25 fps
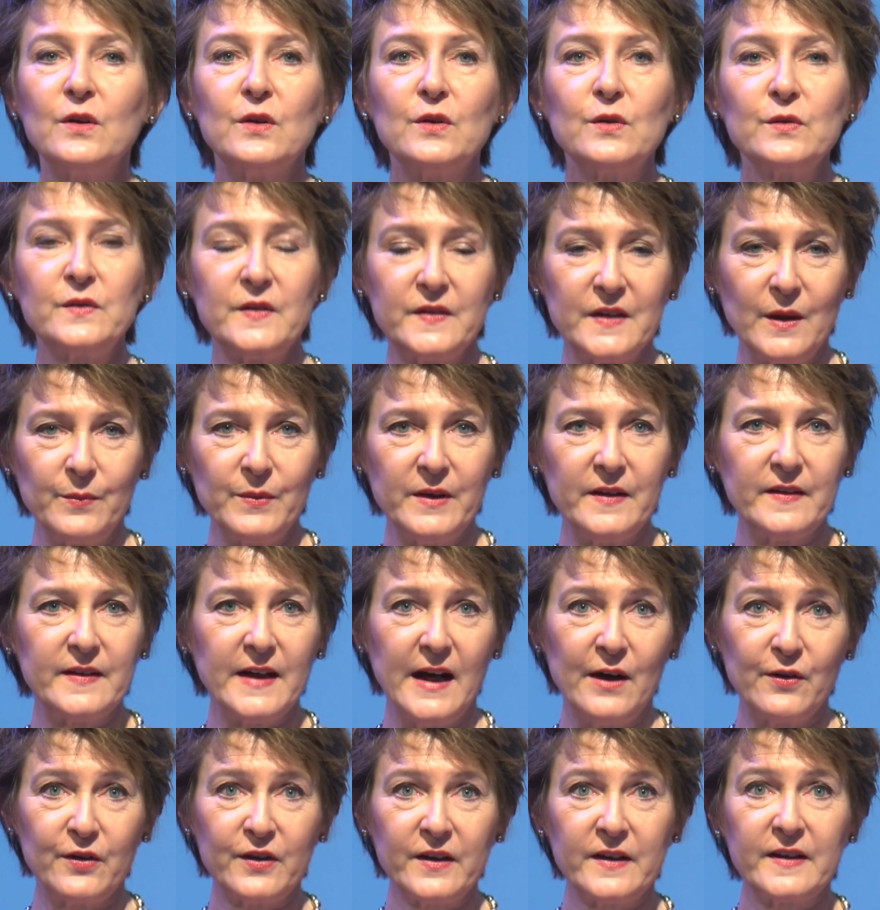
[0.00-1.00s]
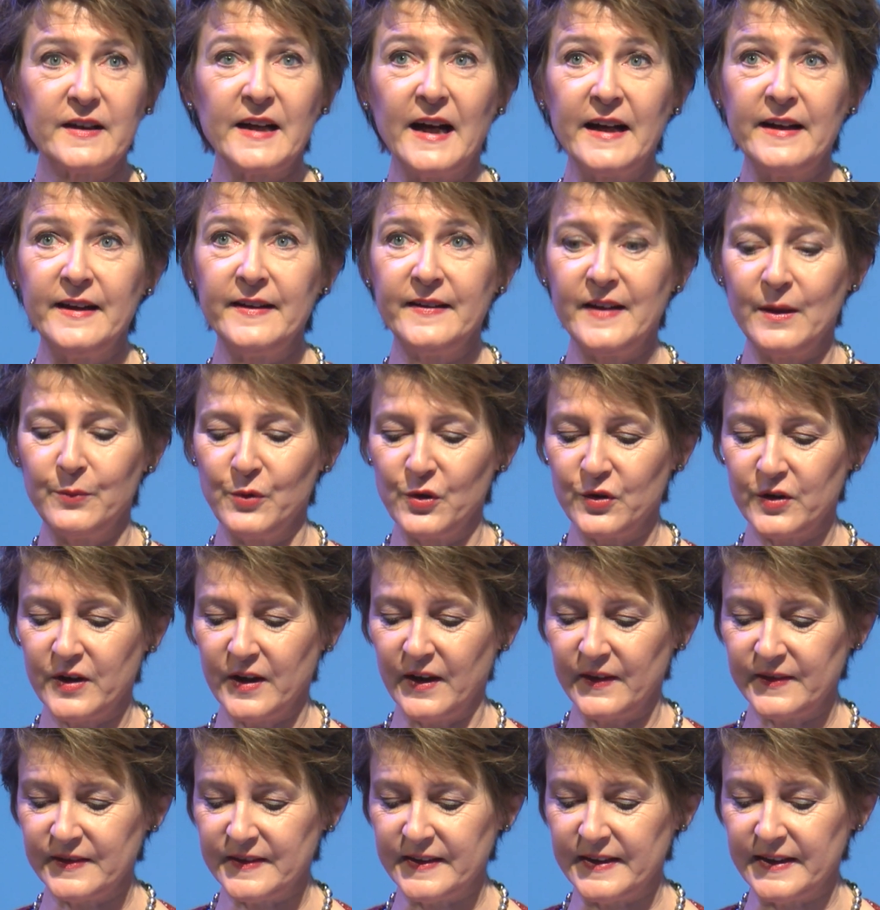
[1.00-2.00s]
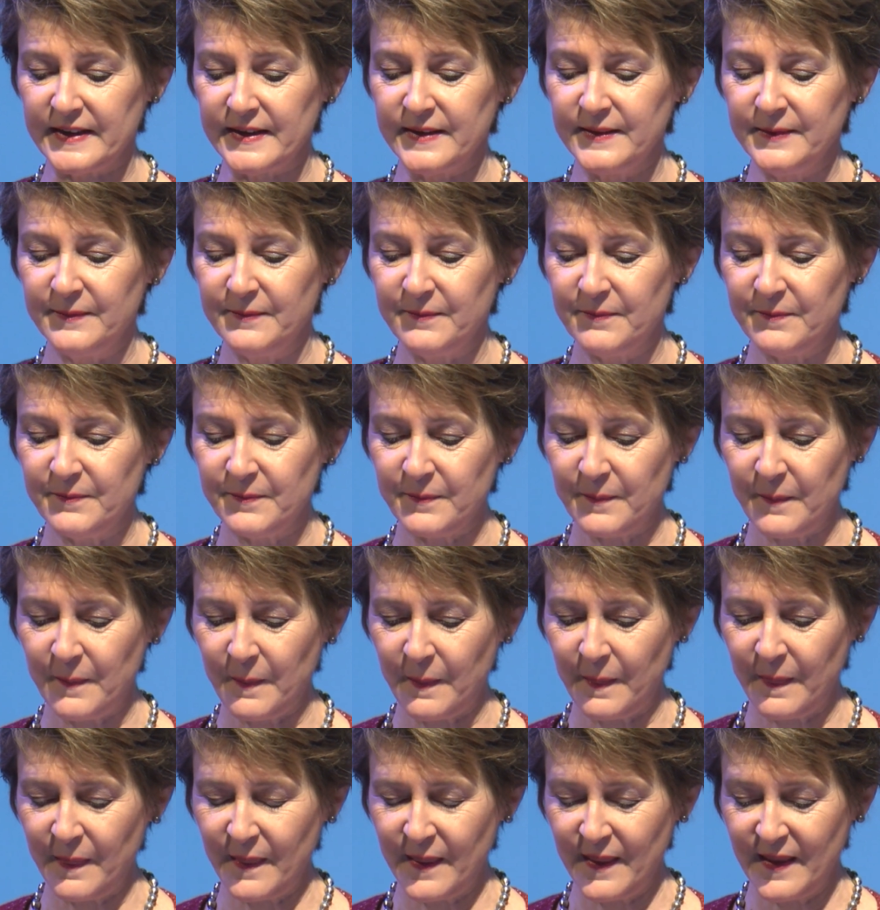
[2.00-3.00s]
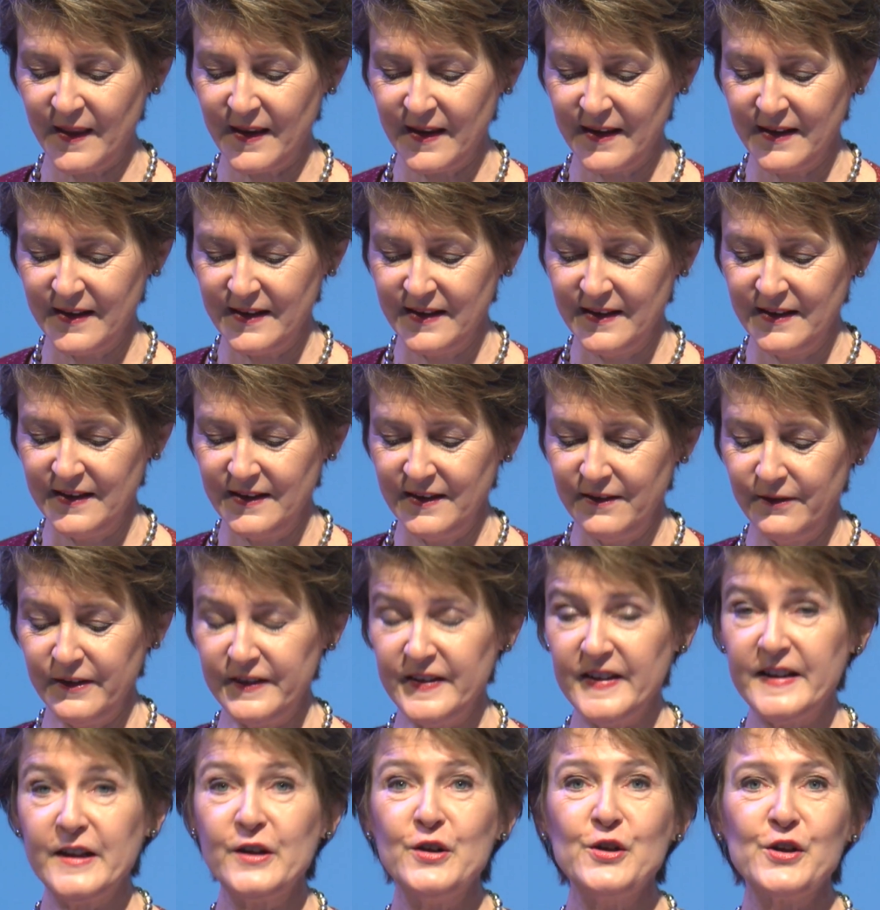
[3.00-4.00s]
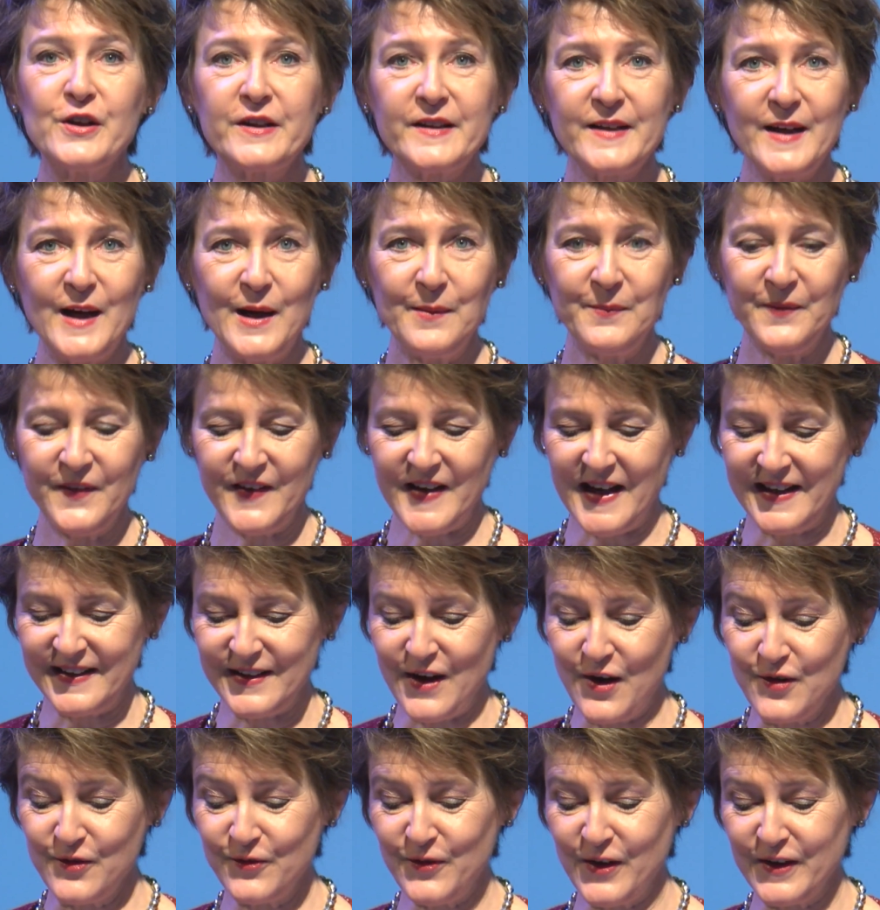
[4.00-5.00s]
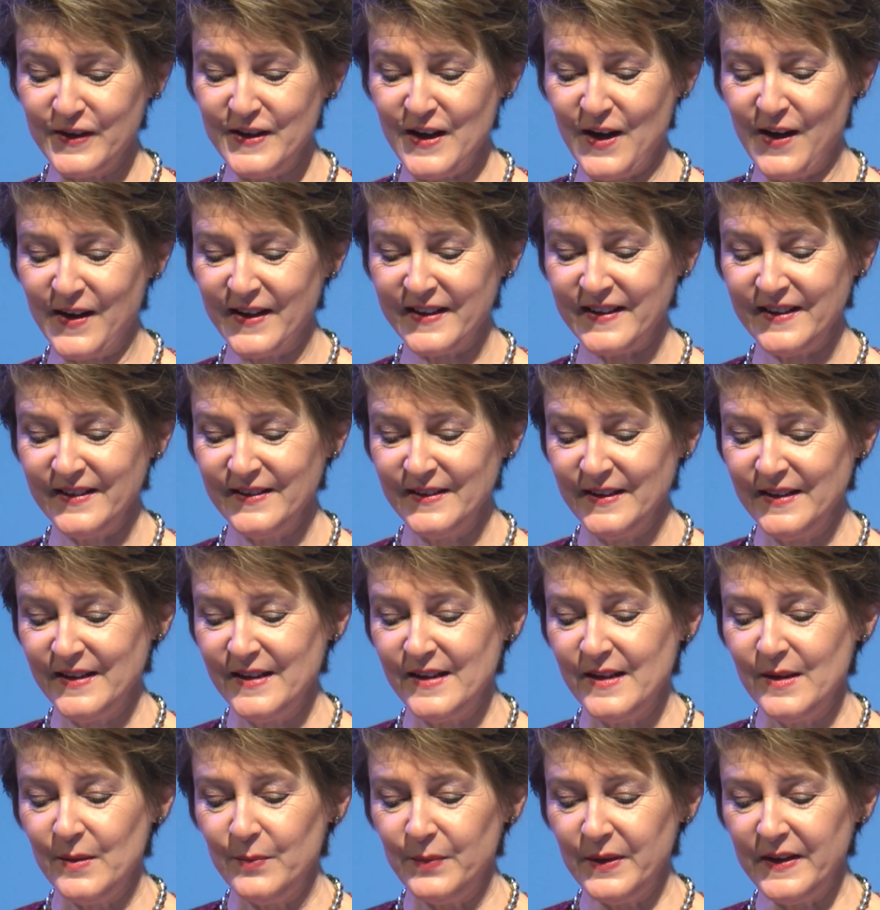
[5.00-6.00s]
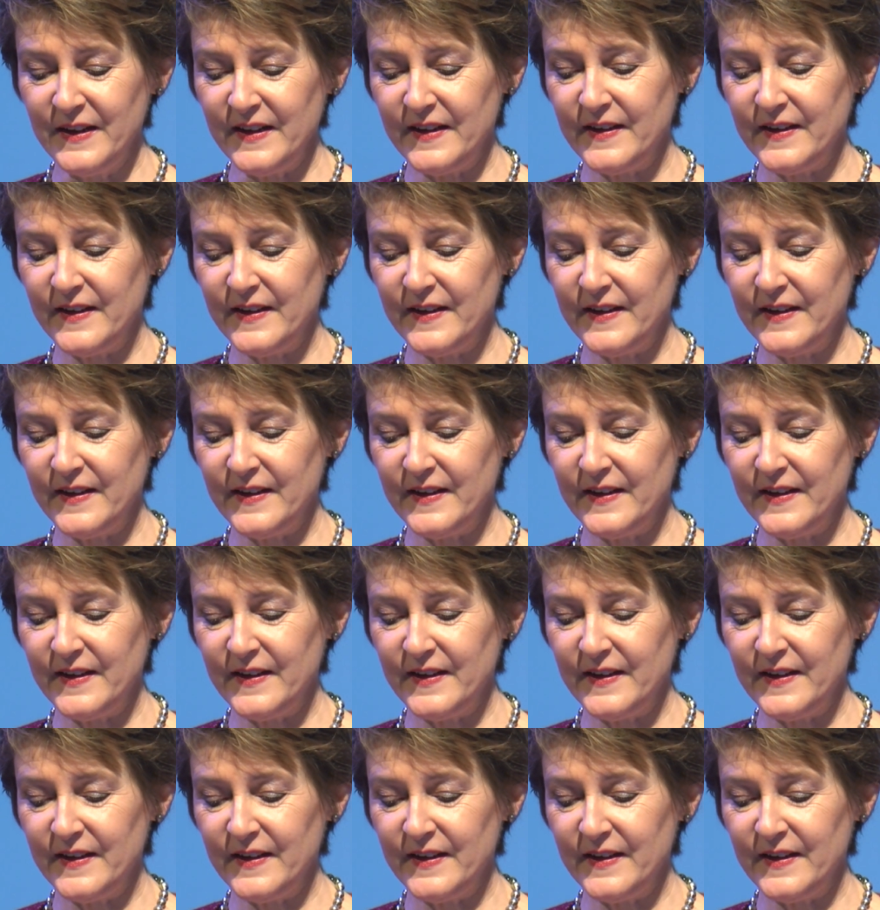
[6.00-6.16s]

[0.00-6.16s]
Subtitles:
rule of order, because without a clear rule of order there is no democracy.